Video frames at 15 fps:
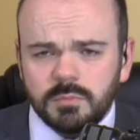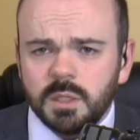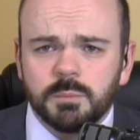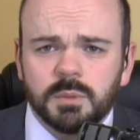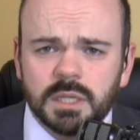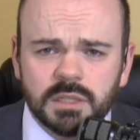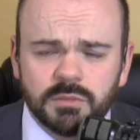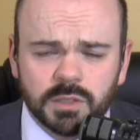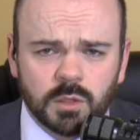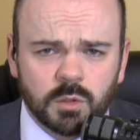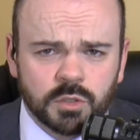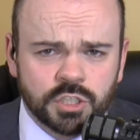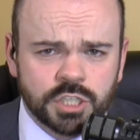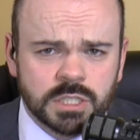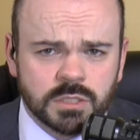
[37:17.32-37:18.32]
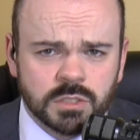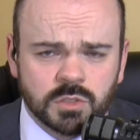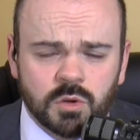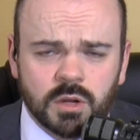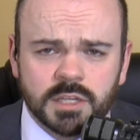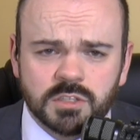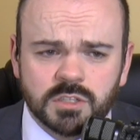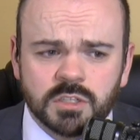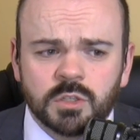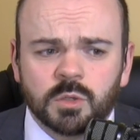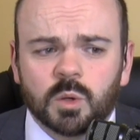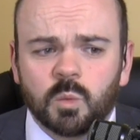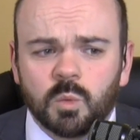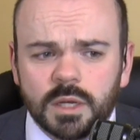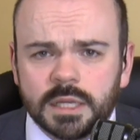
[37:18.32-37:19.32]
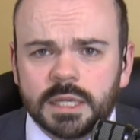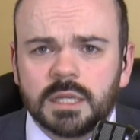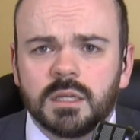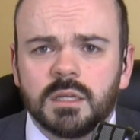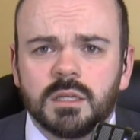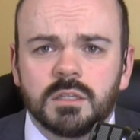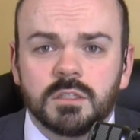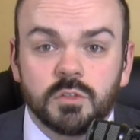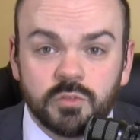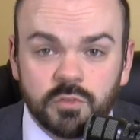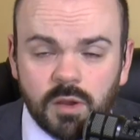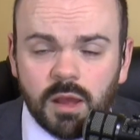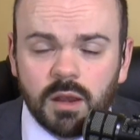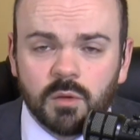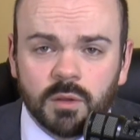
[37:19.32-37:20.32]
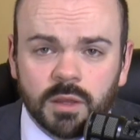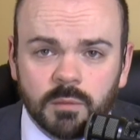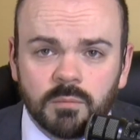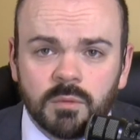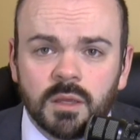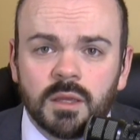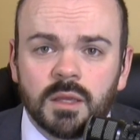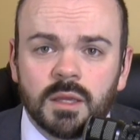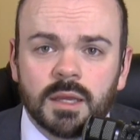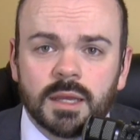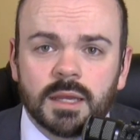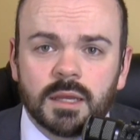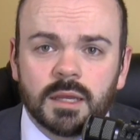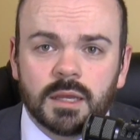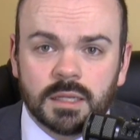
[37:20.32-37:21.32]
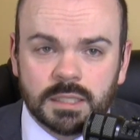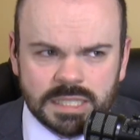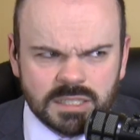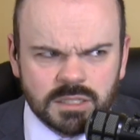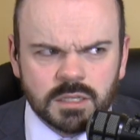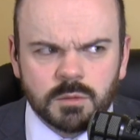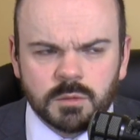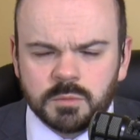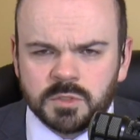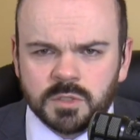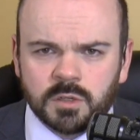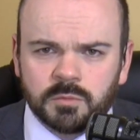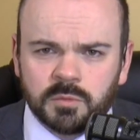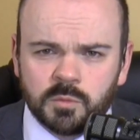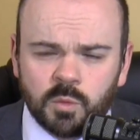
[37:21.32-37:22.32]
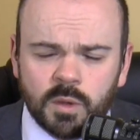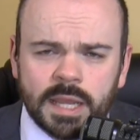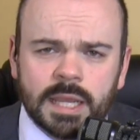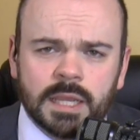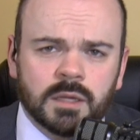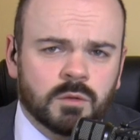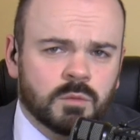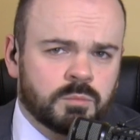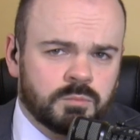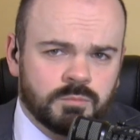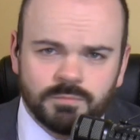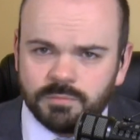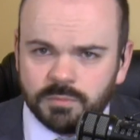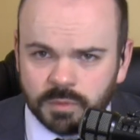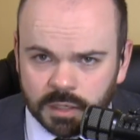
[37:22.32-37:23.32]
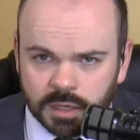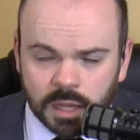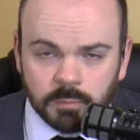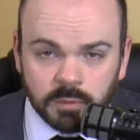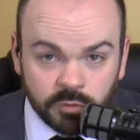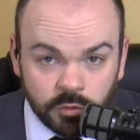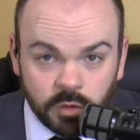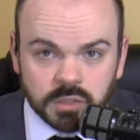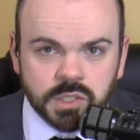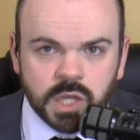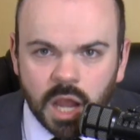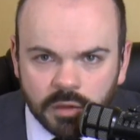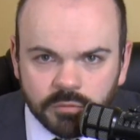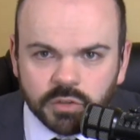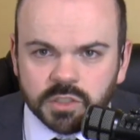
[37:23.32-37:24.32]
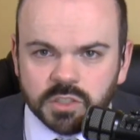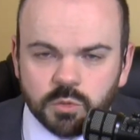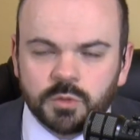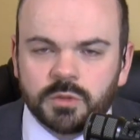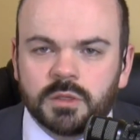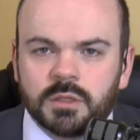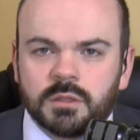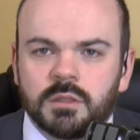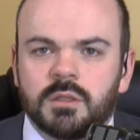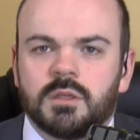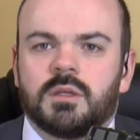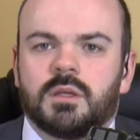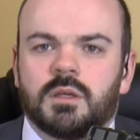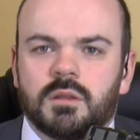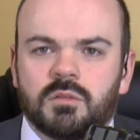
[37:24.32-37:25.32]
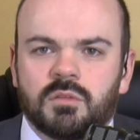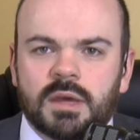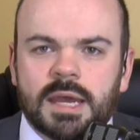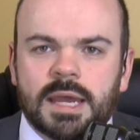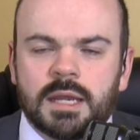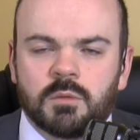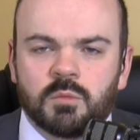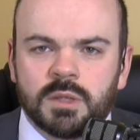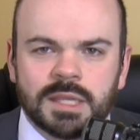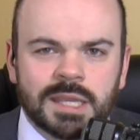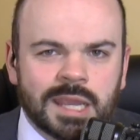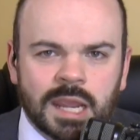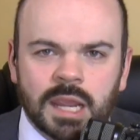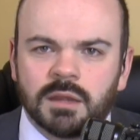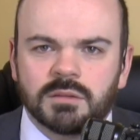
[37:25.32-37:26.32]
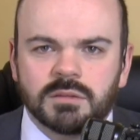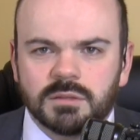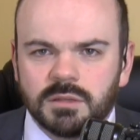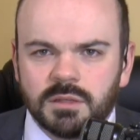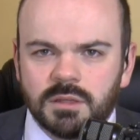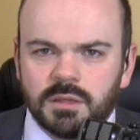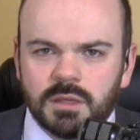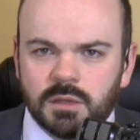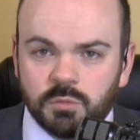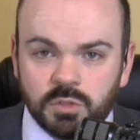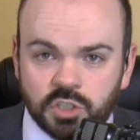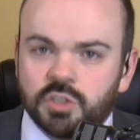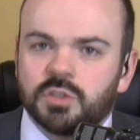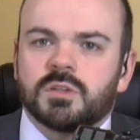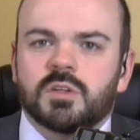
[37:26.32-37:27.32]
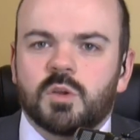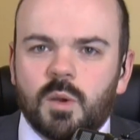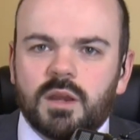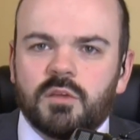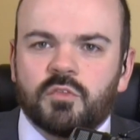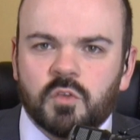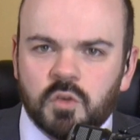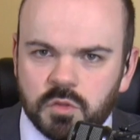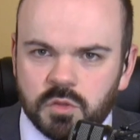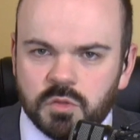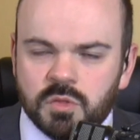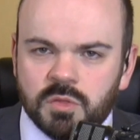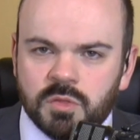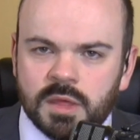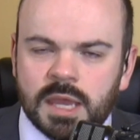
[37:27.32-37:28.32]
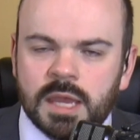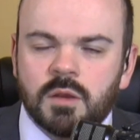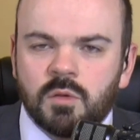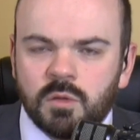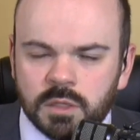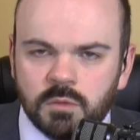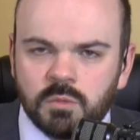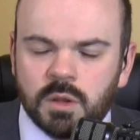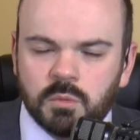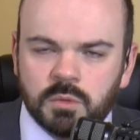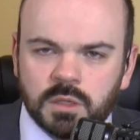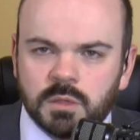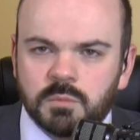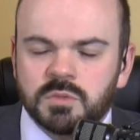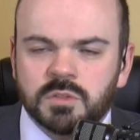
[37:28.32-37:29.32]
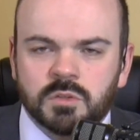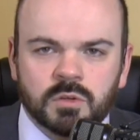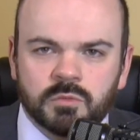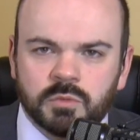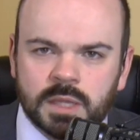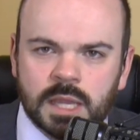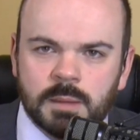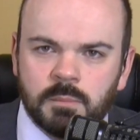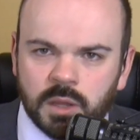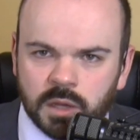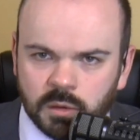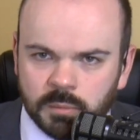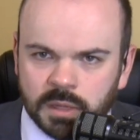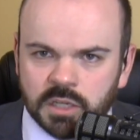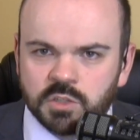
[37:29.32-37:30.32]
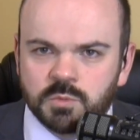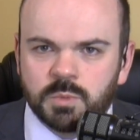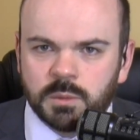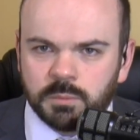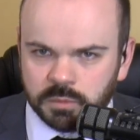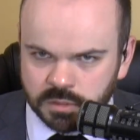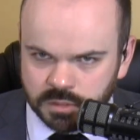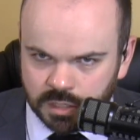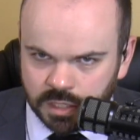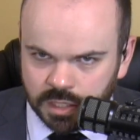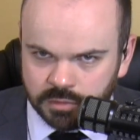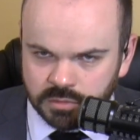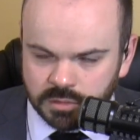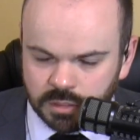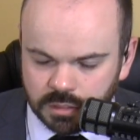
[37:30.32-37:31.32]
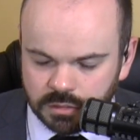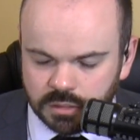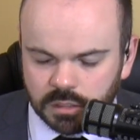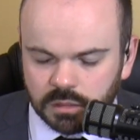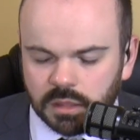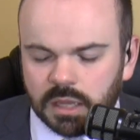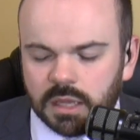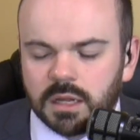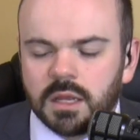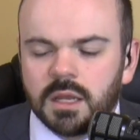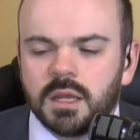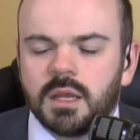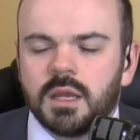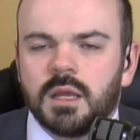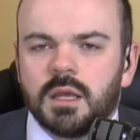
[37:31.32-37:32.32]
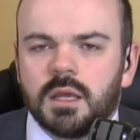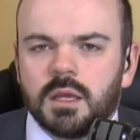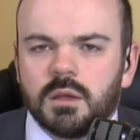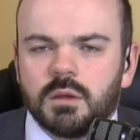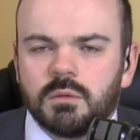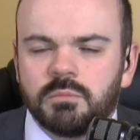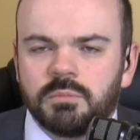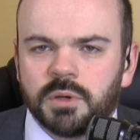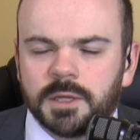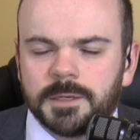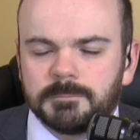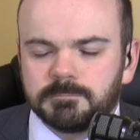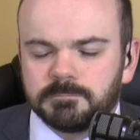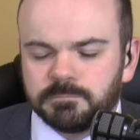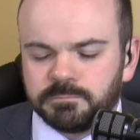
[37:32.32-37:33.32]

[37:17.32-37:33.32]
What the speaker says: believe in the Lord Jesus Christ and you're willing to follow him, at least in an observable way. You know, there can be false converts within that, and we can't, and we shouldn't go any further than that. Only what we can observe, we can't micromanage people's lives and things like that. But